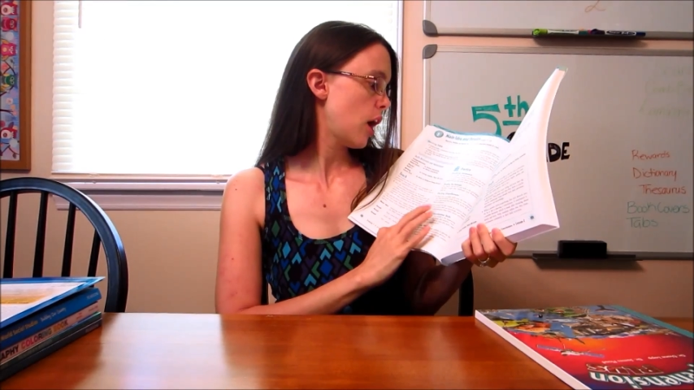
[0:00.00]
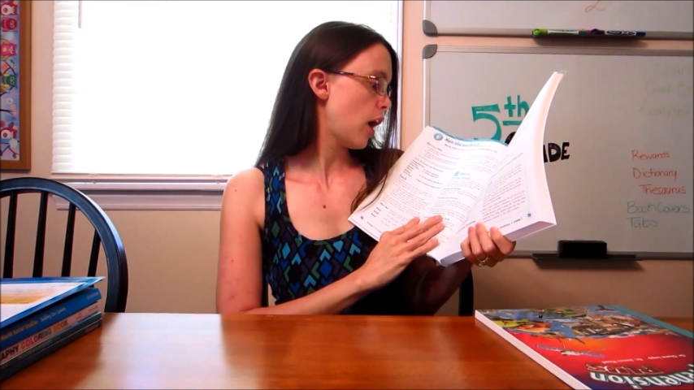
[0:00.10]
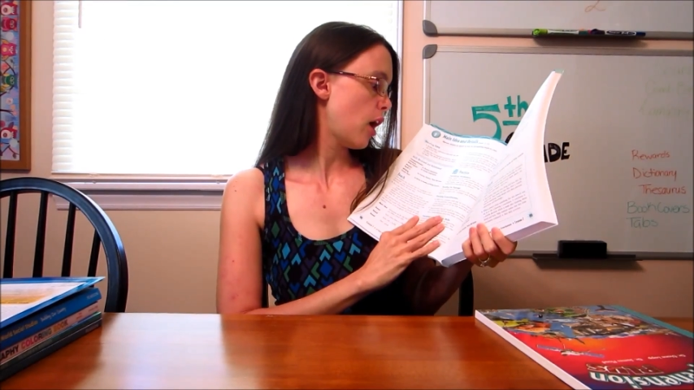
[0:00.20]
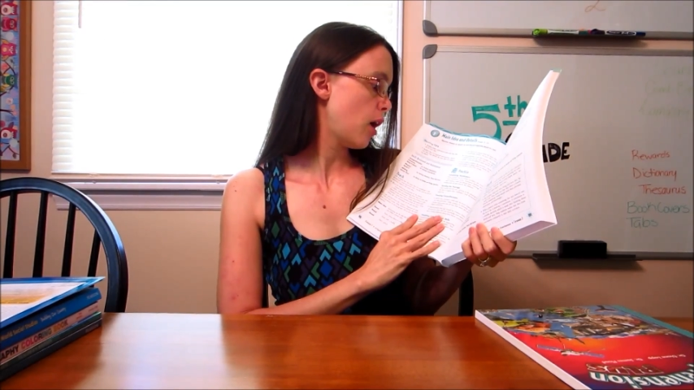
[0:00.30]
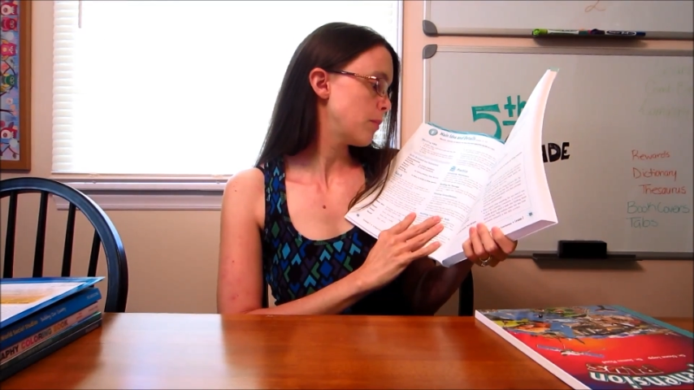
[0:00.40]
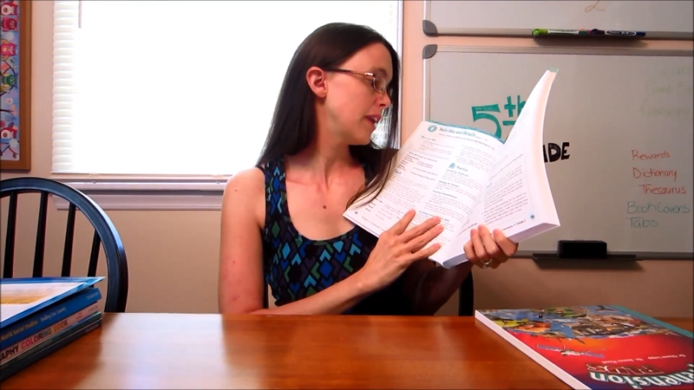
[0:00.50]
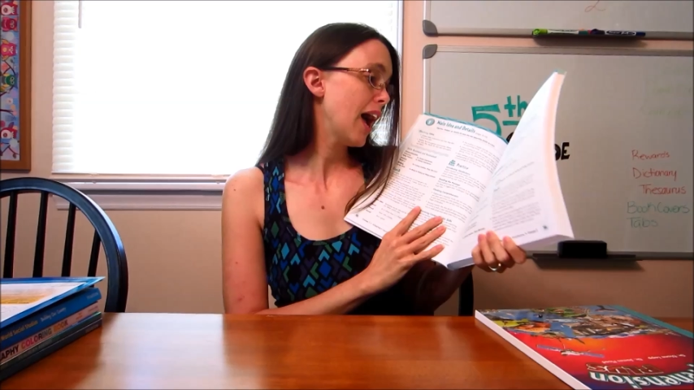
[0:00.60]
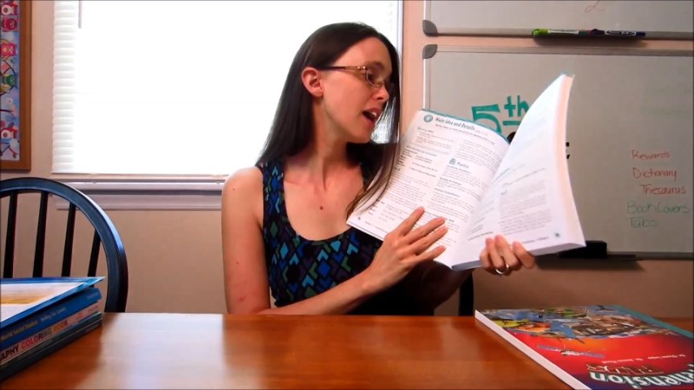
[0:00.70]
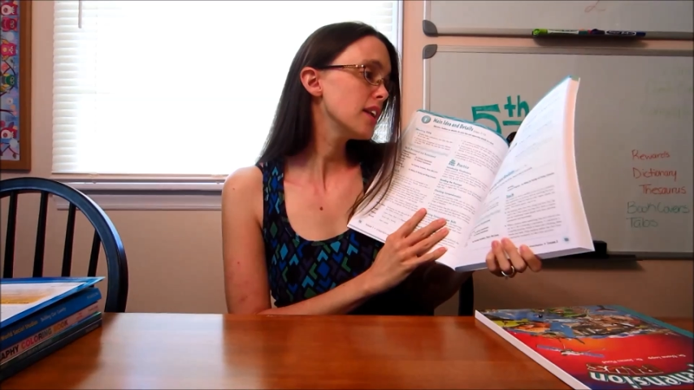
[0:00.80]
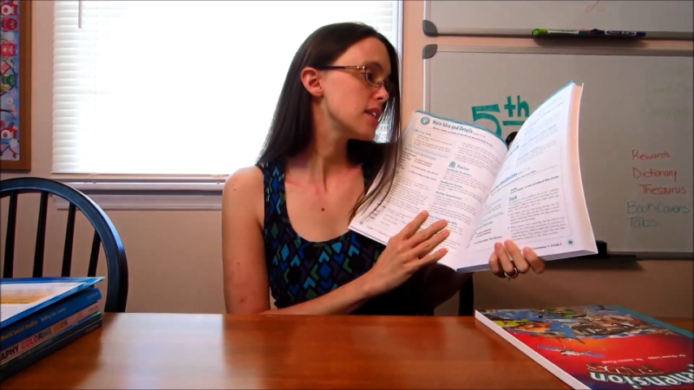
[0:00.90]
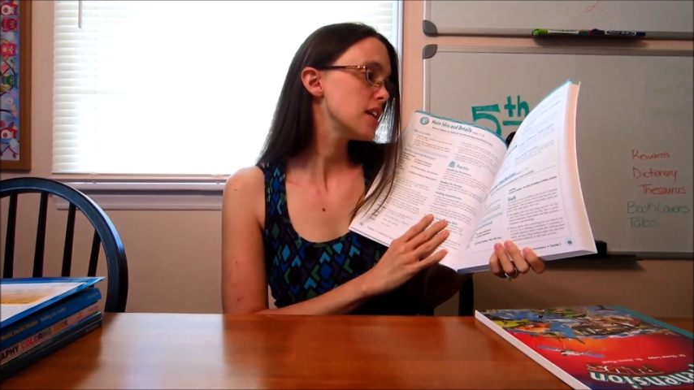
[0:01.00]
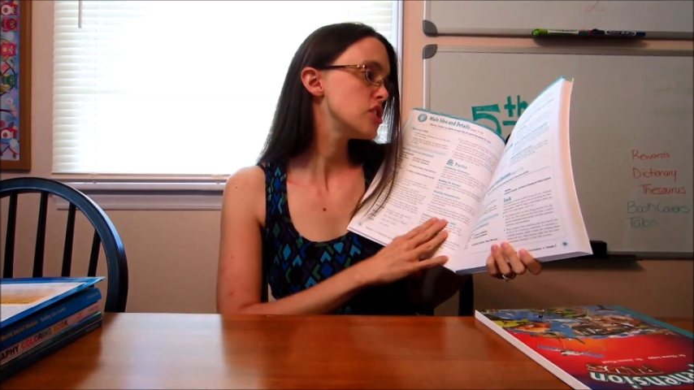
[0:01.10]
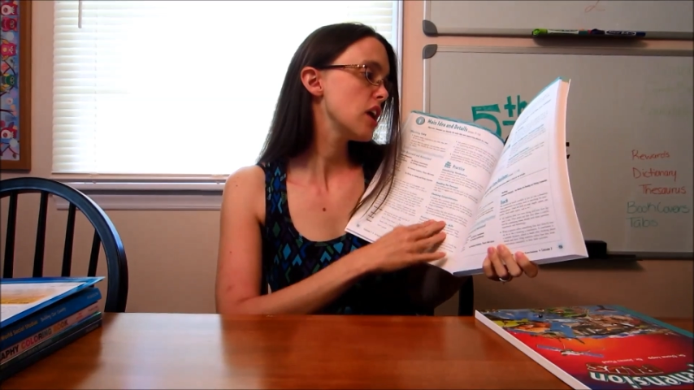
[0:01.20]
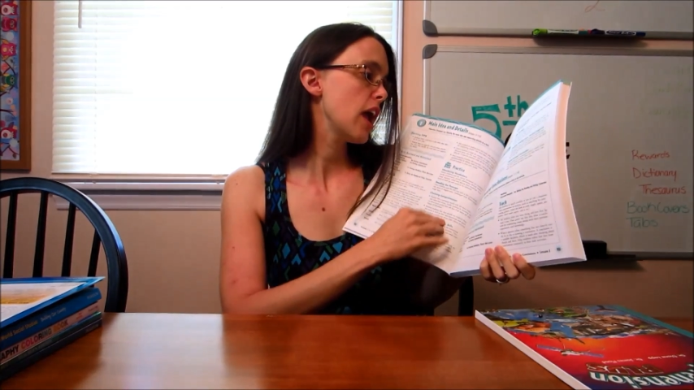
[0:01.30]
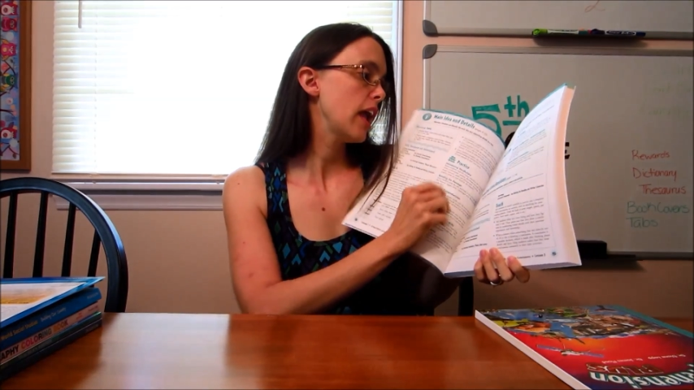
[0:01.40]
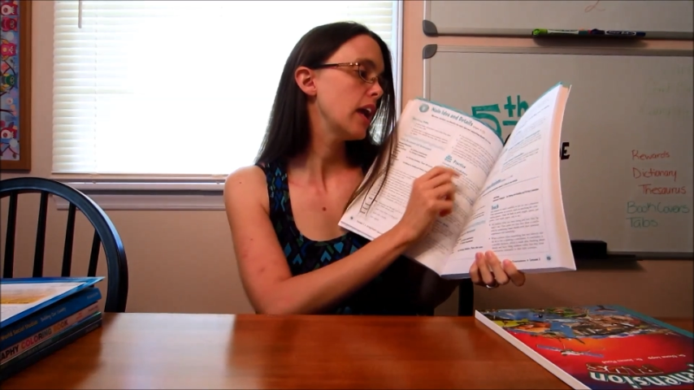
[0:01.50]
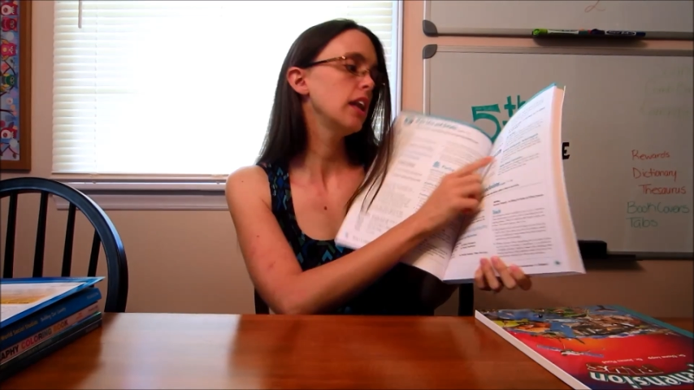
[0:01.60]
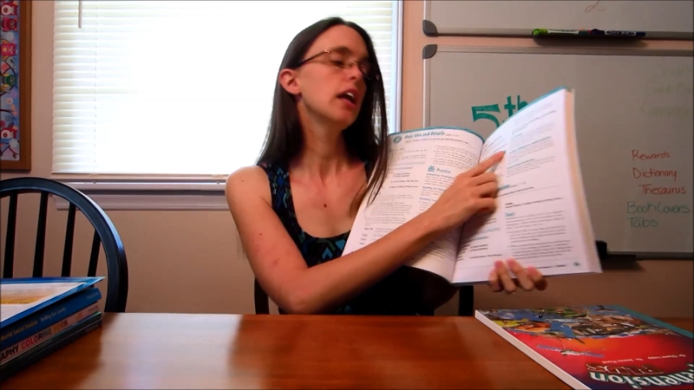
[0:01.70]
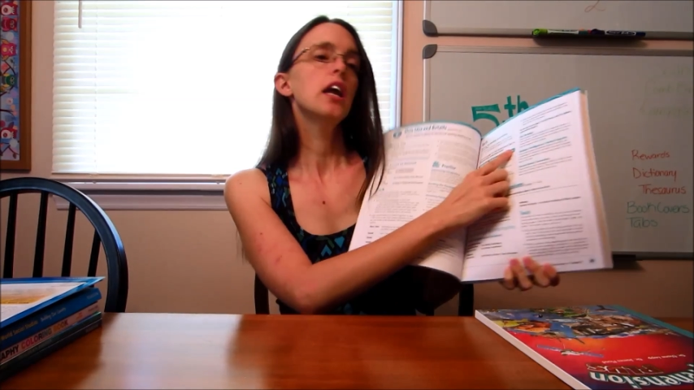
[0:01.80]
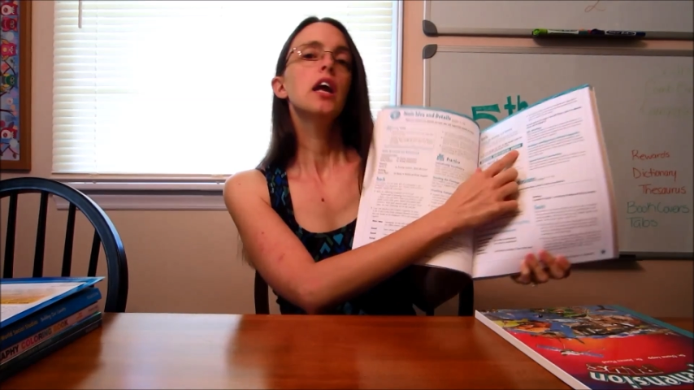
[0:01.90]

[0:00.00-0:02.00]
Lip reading: And how to teach it, and